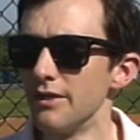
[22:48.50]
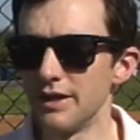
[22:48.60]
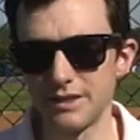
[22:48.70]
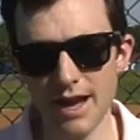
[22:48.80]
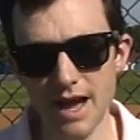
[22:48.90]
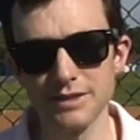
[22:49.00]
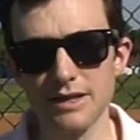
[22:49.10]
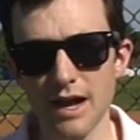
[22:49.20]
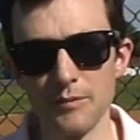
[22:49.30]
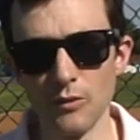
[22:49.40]
the task
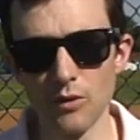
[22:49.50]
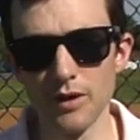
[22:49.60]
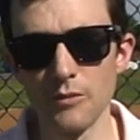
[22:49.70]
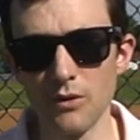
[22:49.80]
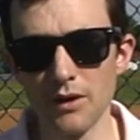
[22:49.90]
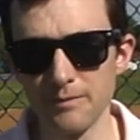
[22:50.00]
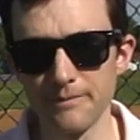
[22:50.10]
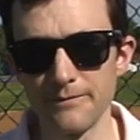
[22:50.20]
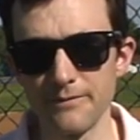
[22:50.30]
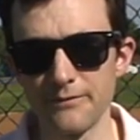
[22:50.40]
got more and more
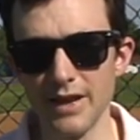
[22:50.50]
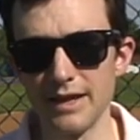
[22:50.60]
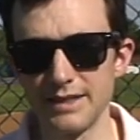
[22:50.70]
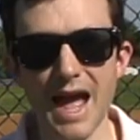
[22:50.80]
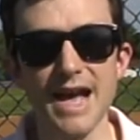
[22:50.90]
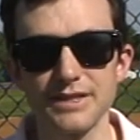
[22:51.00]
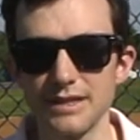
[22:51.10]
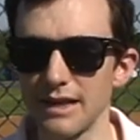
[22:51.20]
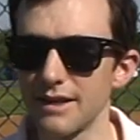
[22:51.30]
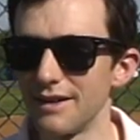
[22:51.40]

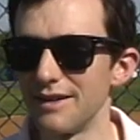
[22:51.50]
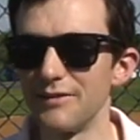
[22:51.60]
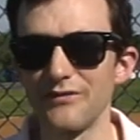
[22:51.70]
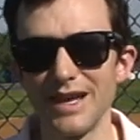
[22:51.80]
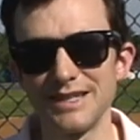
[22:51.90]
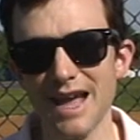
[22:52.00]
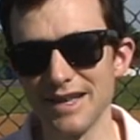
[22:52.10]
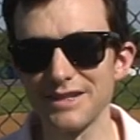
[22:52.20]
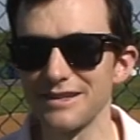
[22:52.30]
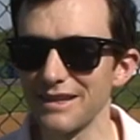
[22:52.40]
fantastic.
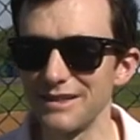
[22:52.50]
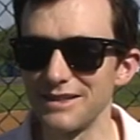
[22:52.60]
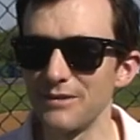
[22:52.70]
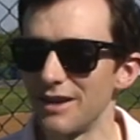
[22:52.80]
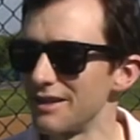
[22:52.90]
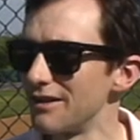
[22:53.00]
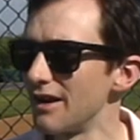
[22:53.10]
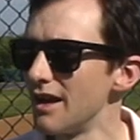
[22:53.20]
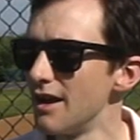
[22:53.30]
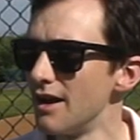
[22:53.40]
Fantastic, do you see what I did there?
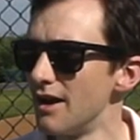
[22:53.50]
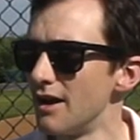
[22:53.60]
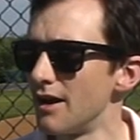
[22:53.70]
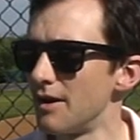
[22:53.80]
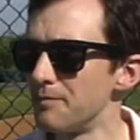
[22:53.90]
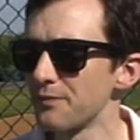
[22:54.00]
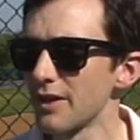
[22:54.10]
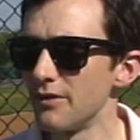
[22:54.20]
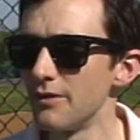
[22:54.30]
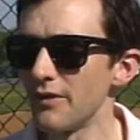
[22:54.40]

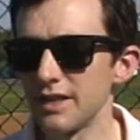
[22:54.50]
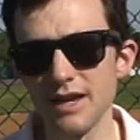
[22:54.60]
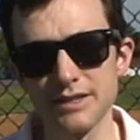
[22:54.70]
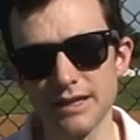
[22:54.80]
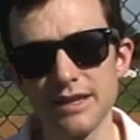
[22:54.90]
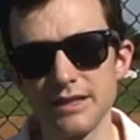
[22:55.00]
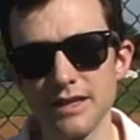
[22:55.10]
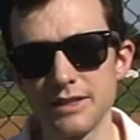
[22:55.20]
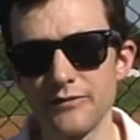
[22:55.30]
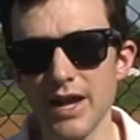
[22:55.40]
Fantastic in the
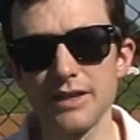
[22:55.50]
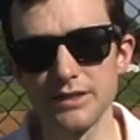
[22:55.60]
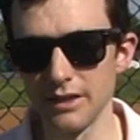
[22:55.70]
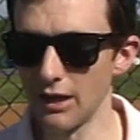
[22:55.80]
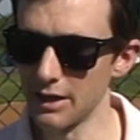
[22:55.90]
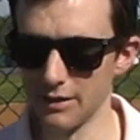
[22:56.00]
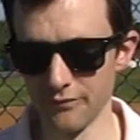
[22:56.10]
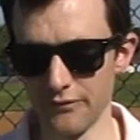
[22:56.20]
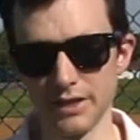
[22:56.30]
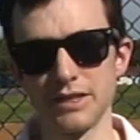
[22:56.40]
sense of fantasy, like
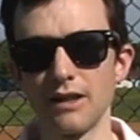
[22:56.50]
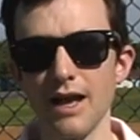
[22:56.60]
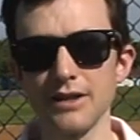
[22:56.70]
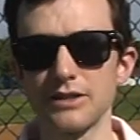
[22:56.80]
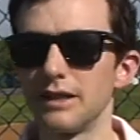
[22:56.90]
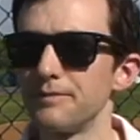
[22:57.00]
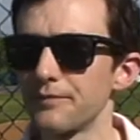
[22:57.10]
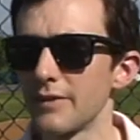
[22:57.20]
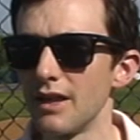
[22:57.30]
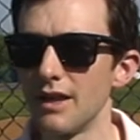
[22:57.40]
visit Alaska.
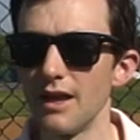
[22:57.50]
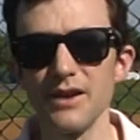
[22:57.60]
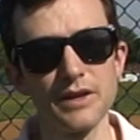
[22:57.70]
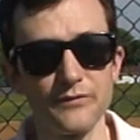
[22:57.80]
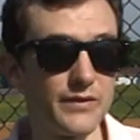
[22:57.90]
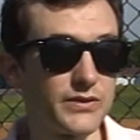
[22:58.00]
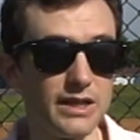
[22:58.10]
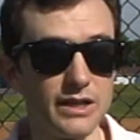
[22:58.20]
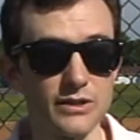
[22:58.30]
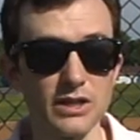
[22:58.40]
And then
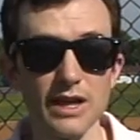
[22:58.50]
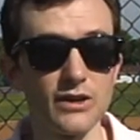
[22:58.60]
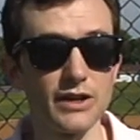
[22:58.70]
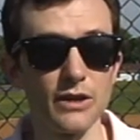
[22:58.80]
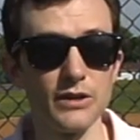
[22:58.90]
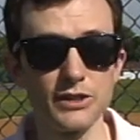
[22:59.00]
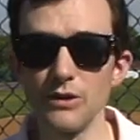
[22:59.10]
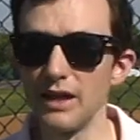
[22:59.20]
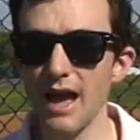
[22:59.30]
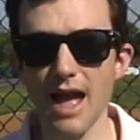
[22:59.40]
15 years later, you
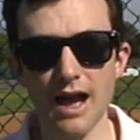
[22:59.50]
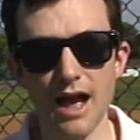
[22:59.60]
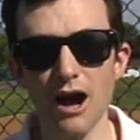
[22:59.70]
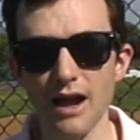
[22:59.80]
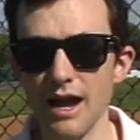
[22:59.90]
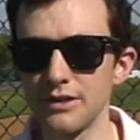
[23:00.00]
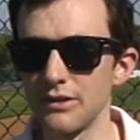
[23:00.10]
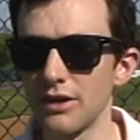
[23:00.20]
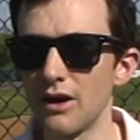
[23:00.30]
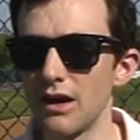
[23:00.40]
do it. I hung on to
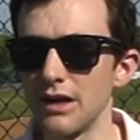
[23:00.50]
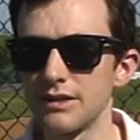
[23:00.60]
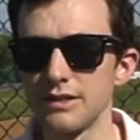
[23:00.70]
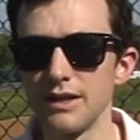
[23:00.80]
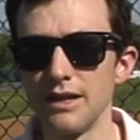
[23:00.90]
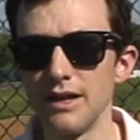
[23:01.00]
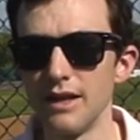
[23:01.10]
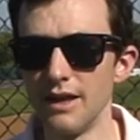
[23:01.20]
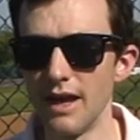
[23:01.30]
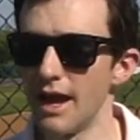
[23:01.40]
the cards.
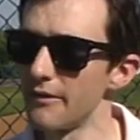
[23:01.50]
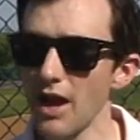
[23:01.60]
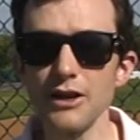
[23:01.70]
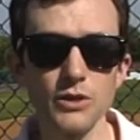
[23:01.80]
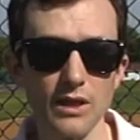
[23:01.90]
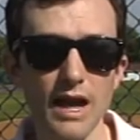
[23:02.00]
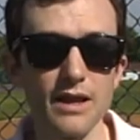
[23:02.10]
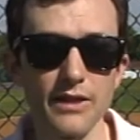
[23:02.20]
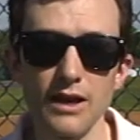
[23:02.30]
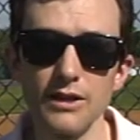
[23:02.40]
And I've gotten to a lot of the